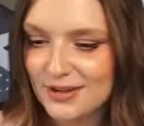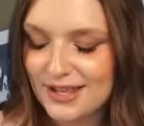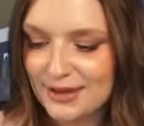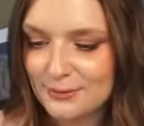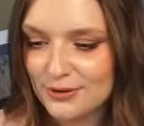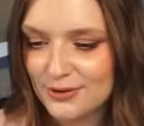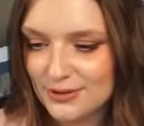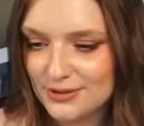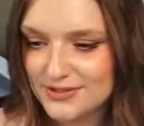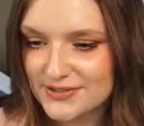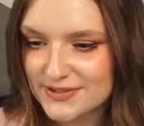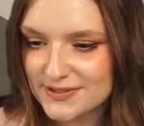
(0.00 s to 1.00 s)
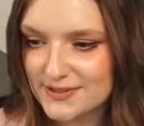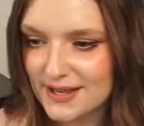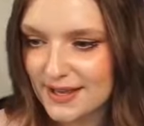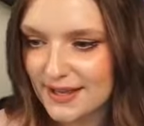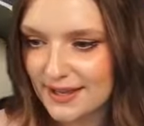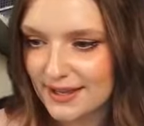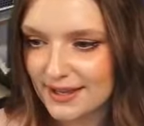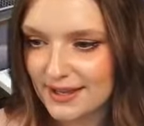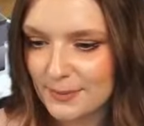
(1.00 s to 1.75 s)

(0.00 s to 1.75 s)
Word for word: Gabriel's, uh, I